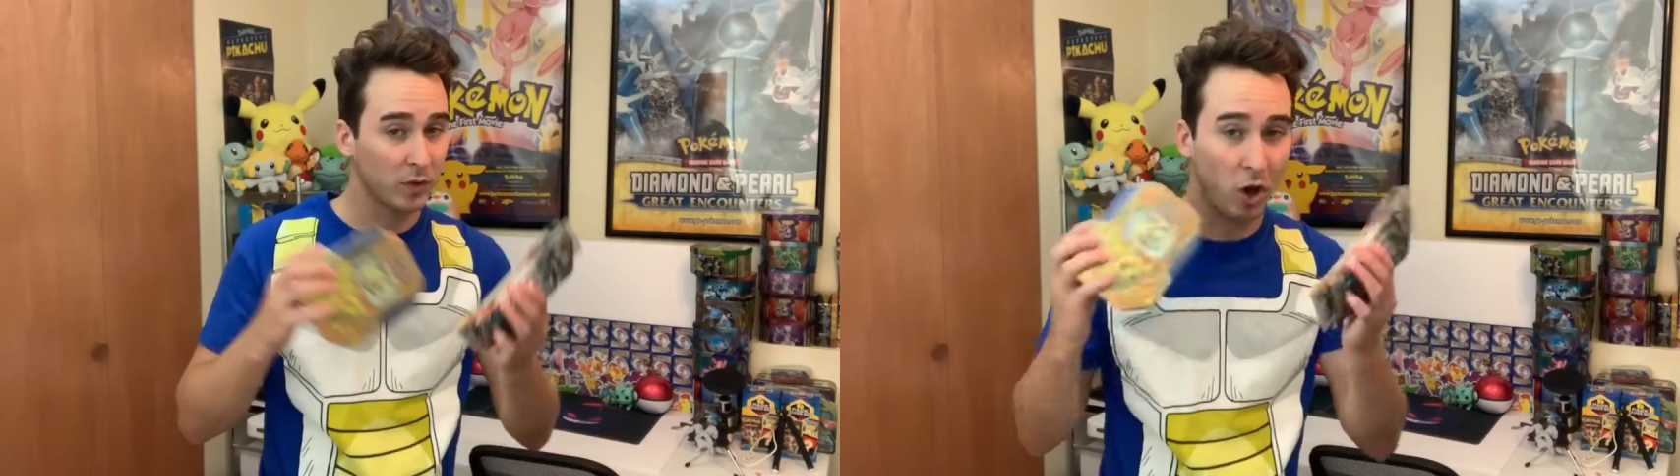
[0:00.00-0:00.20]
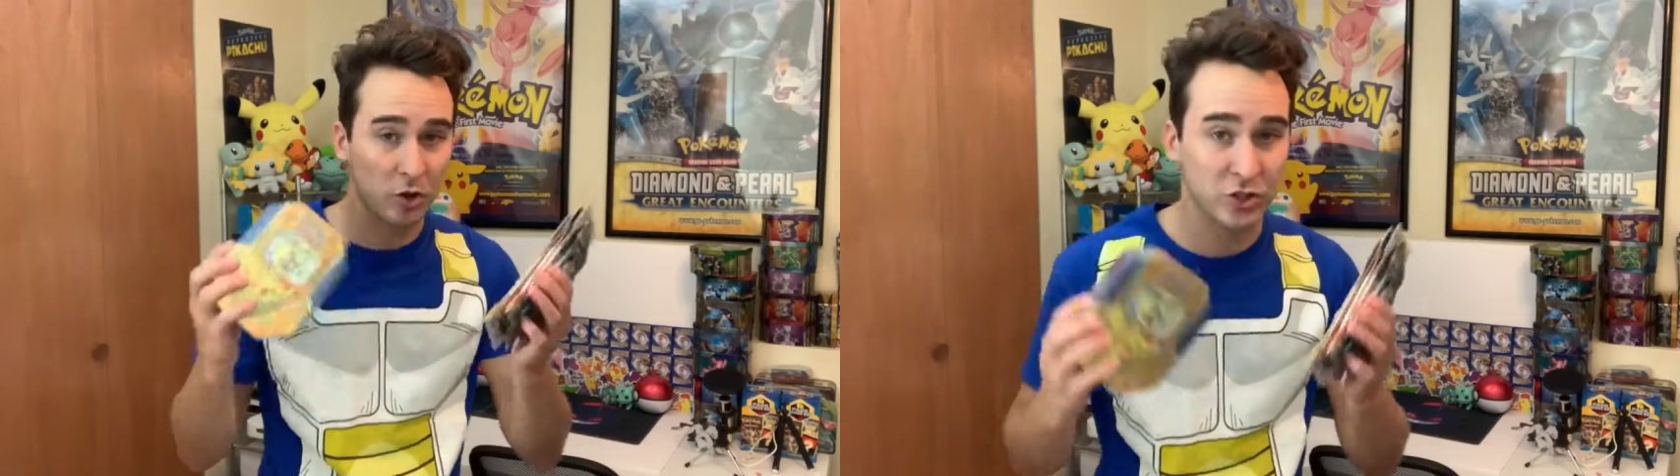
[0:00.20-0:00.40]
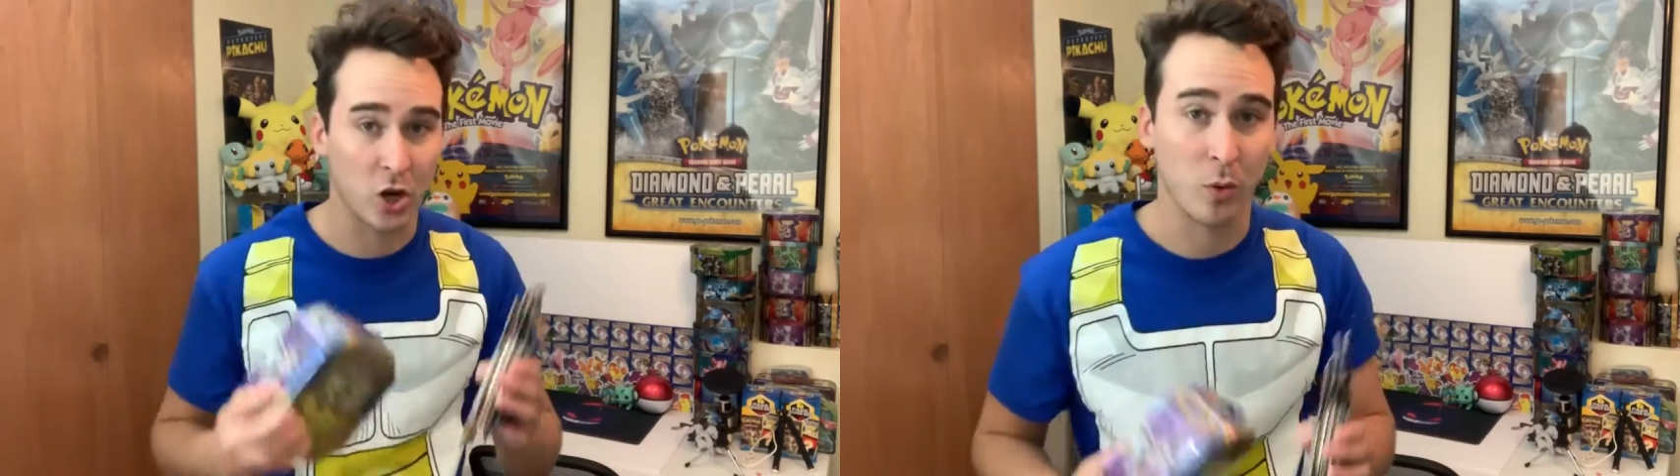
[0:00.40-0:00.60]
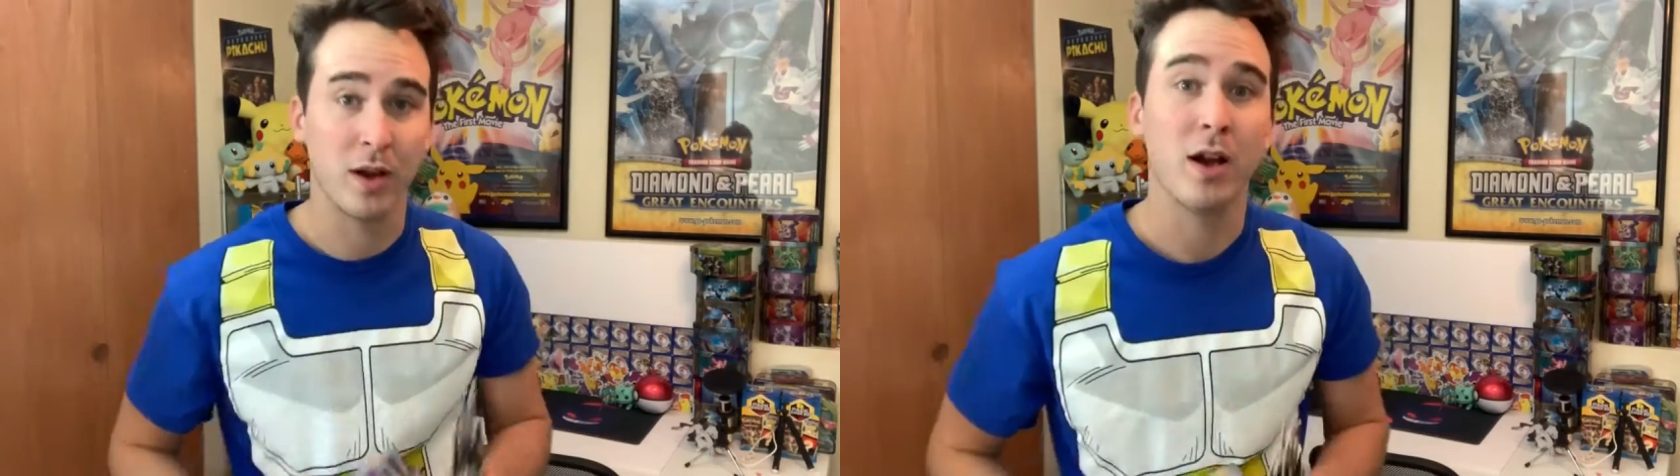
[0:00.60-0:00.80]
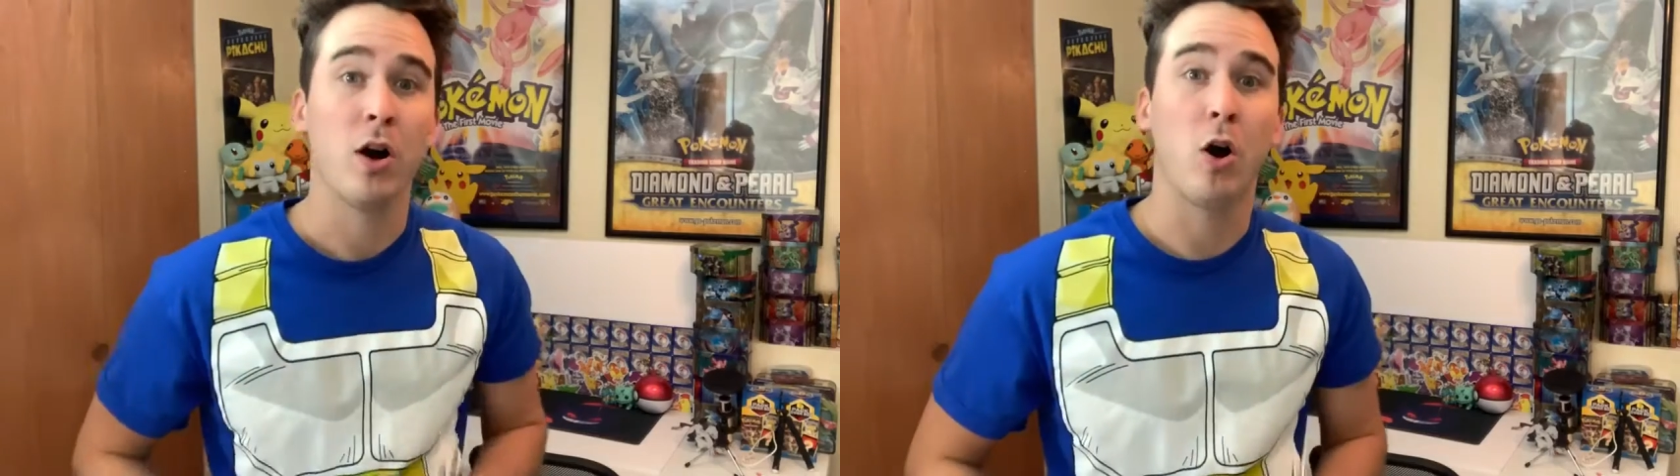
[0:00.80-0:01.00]
also,
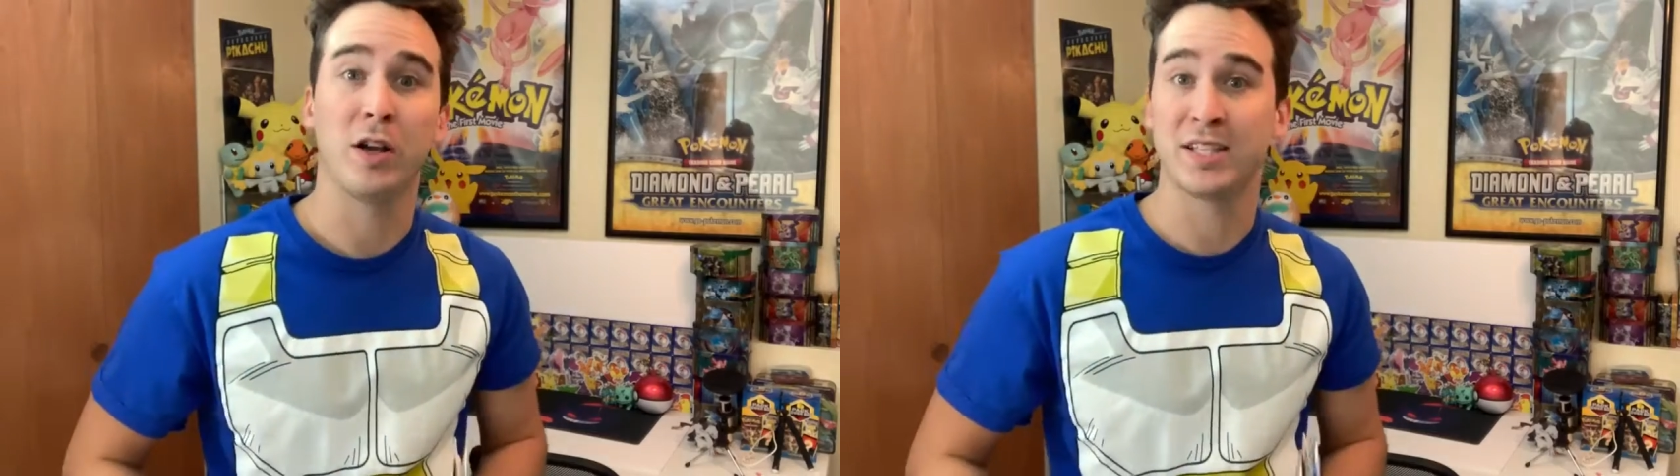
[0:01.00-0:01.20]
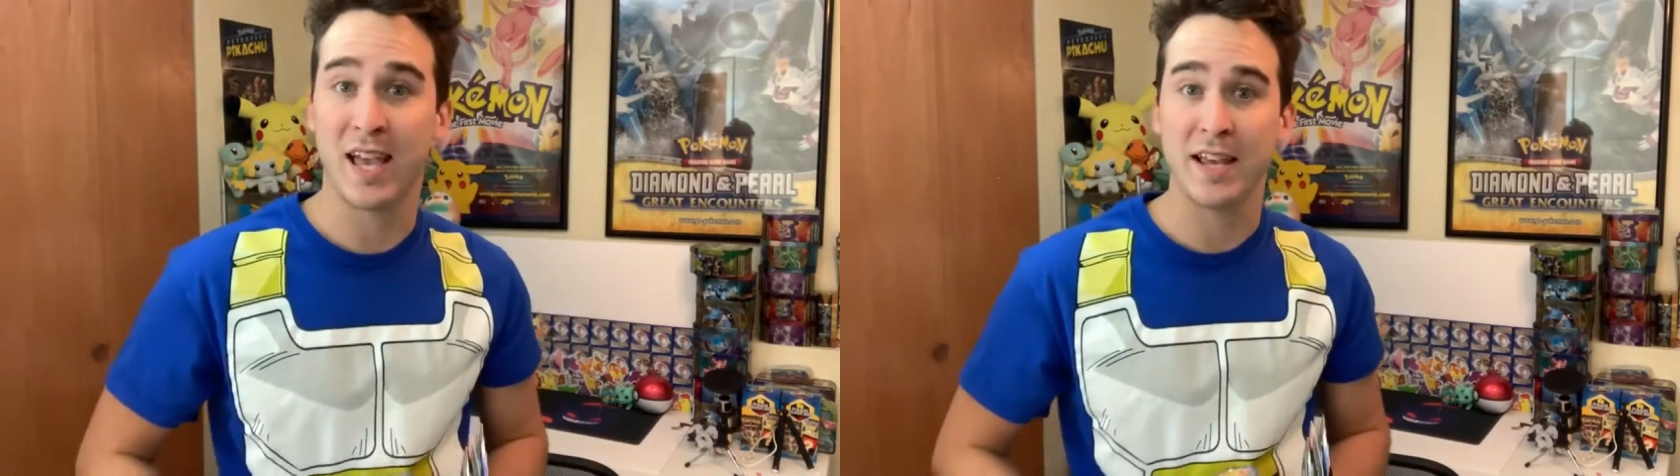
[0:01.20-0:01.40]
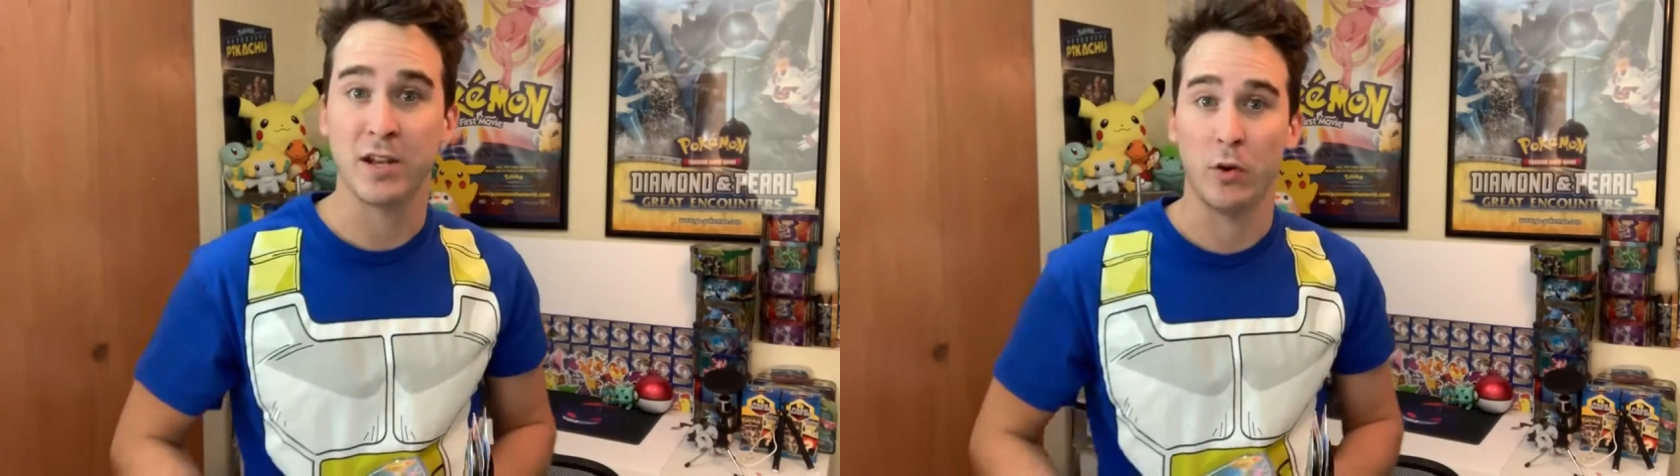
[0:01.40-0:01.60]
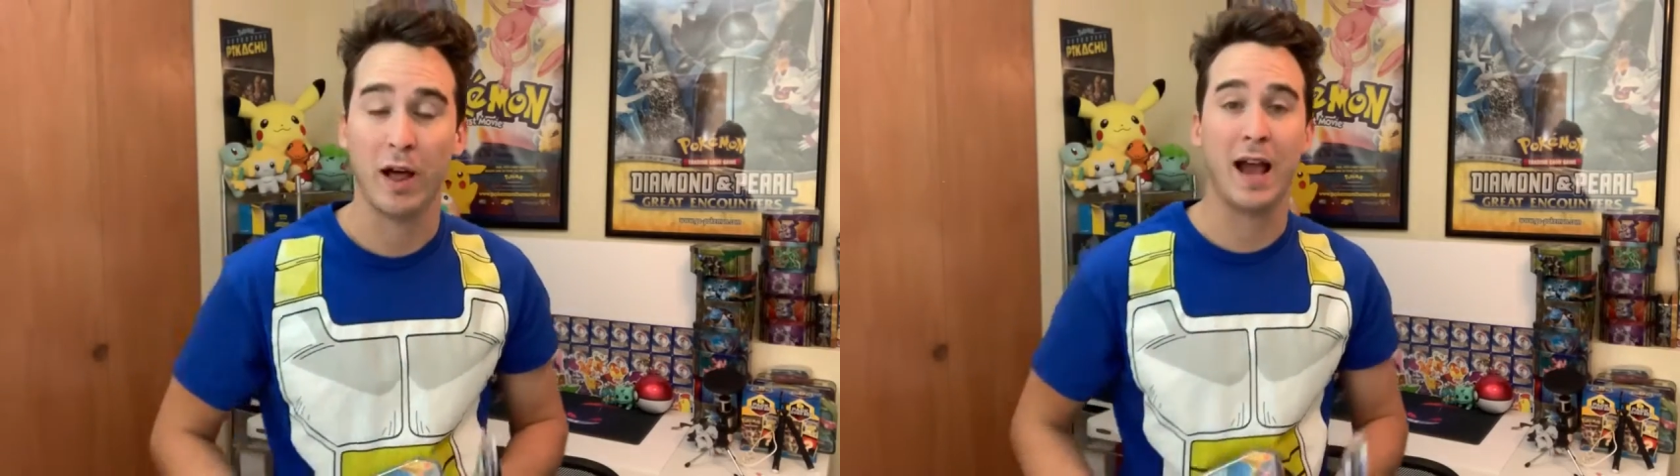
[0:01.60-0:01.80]
on a side note,